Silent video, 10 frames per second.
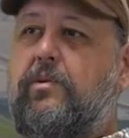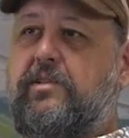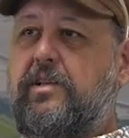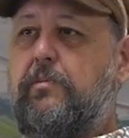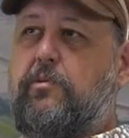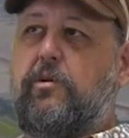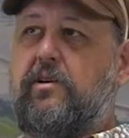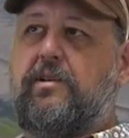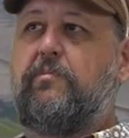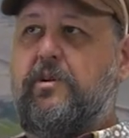or Singapore
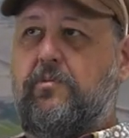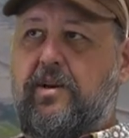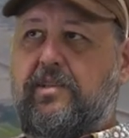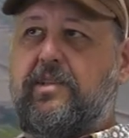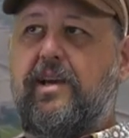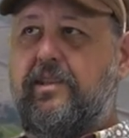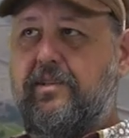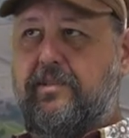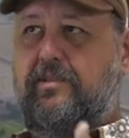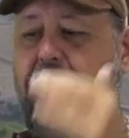or something, where it's like
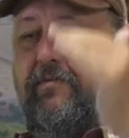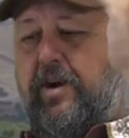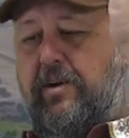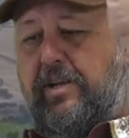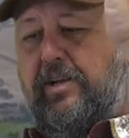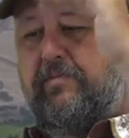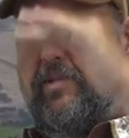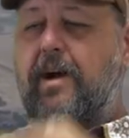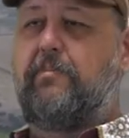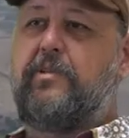this very
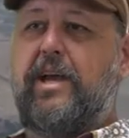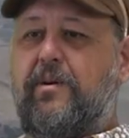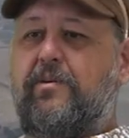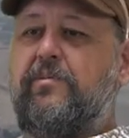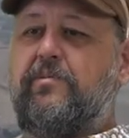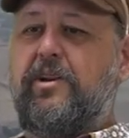top-down,